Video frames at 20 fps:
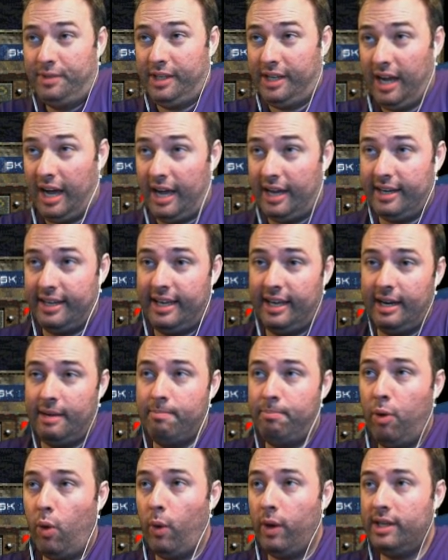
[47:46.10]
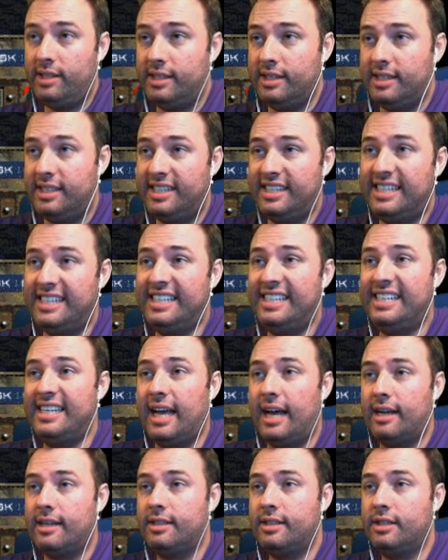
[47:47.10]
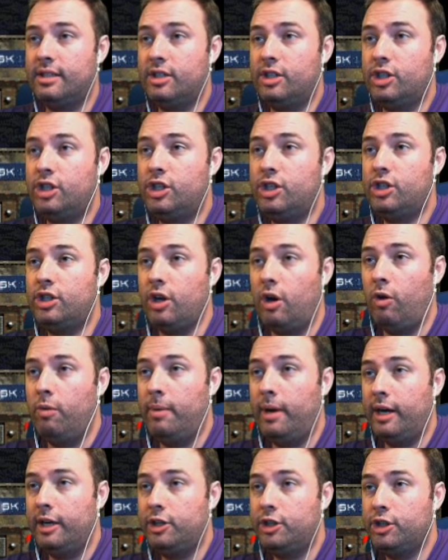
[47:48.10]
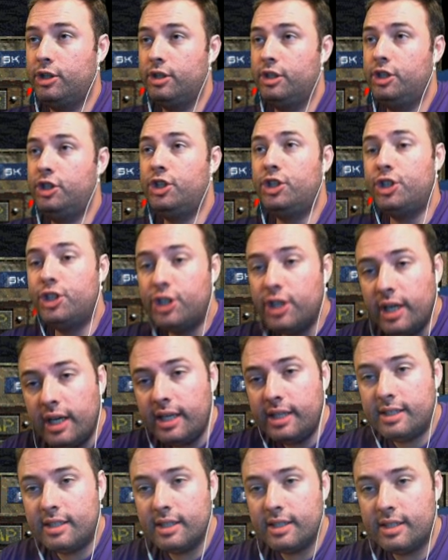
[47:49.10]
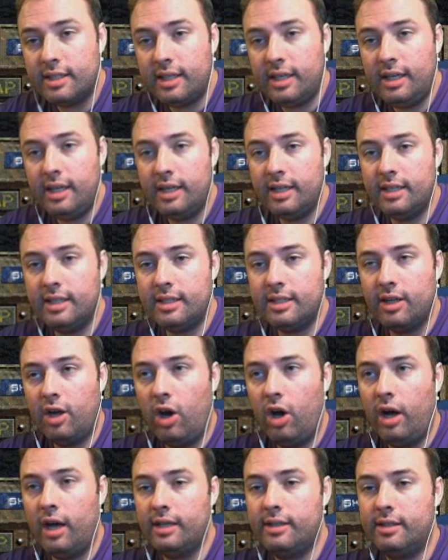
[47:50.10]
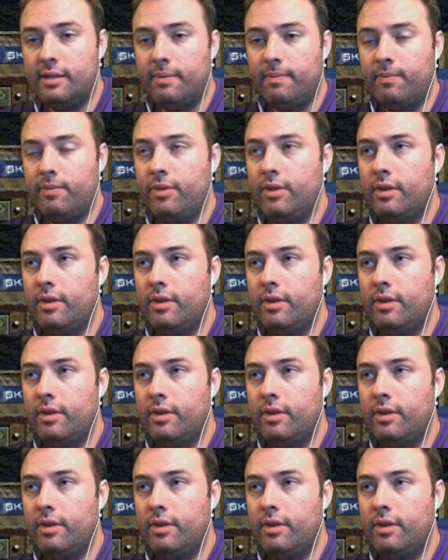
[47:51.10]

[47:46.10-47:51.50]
God, getting poisoned sucks so much. Jesus, Ian is awesome.